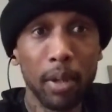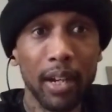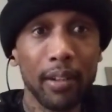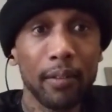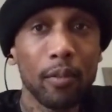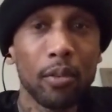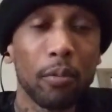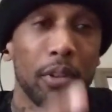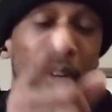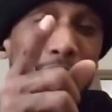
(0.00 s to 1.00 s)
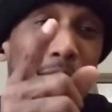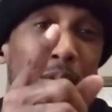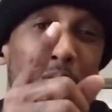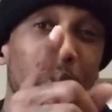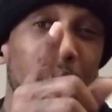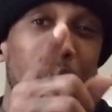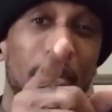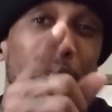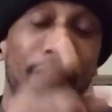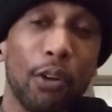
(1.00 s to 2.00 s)
But the
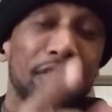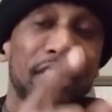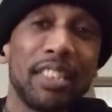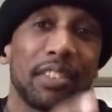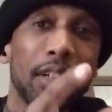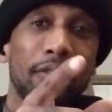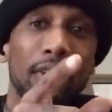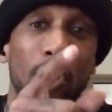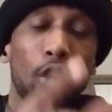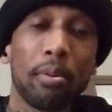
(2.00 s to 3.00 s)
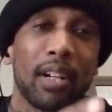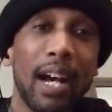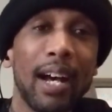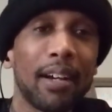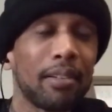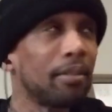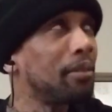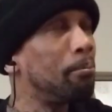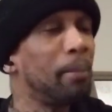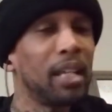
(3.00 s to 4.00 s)
the first season of Cobra Kai
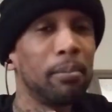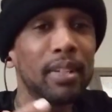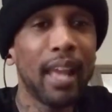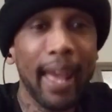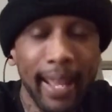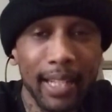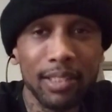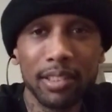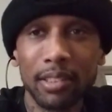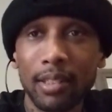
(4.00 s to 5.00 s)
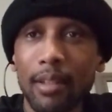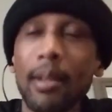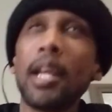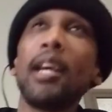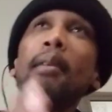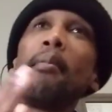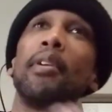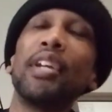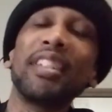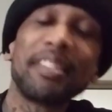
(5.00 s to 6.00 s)
made me hate,
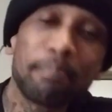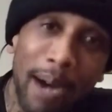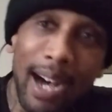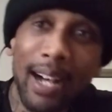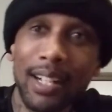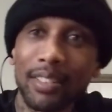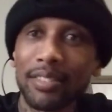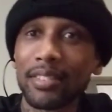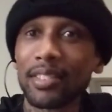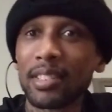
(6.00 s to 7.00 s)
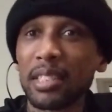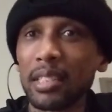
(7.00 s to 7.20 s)
despise